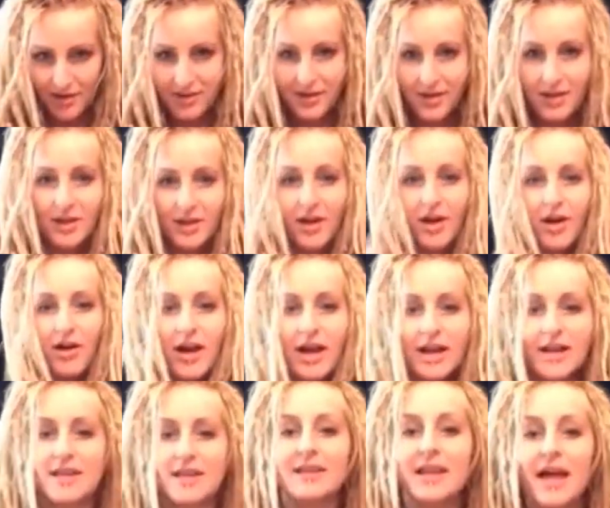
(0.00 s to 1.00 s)
you know,
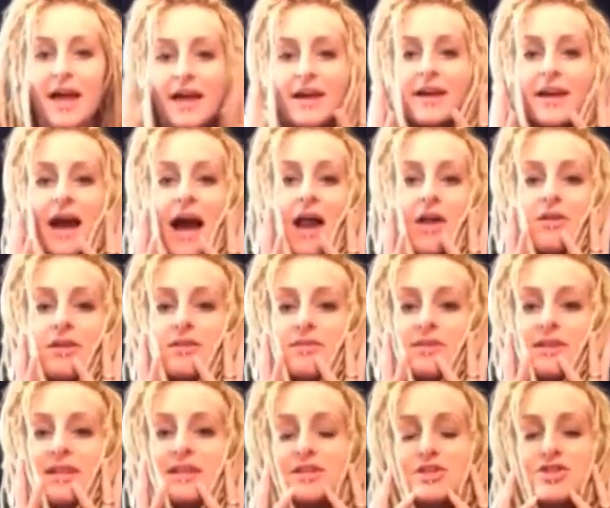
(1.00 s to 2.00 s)
and it I don't
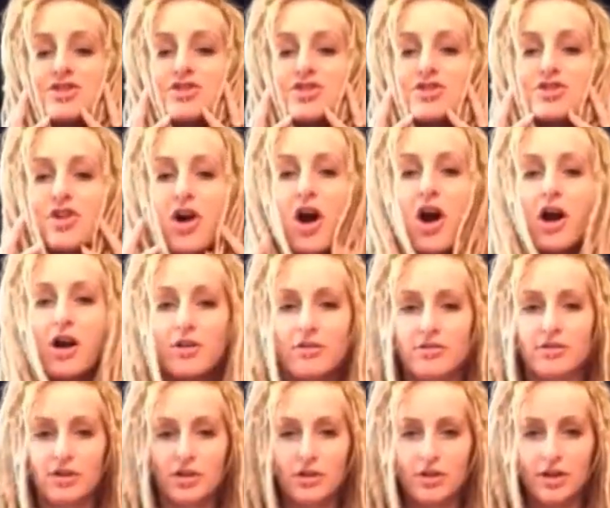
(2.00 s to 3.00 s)
even need a
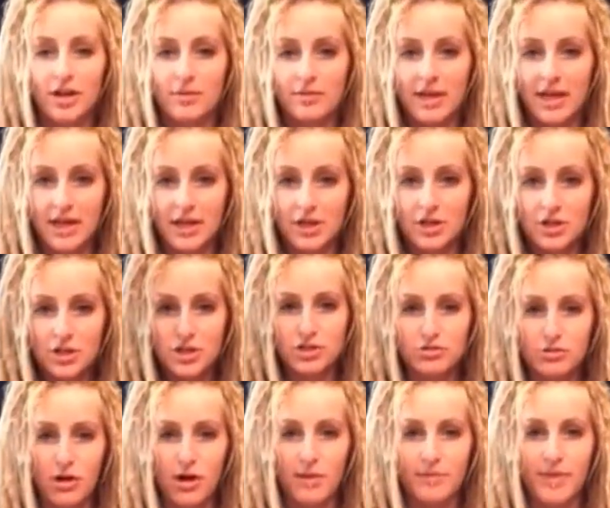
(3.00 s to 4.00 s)
scarf, you know what I mean? You just
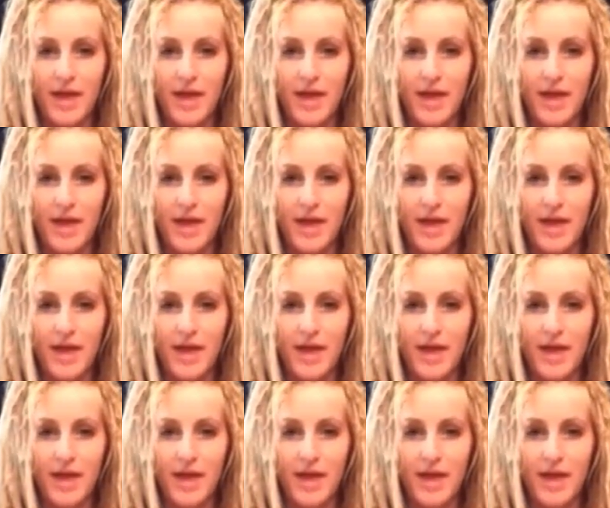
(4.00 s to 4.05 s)
throw up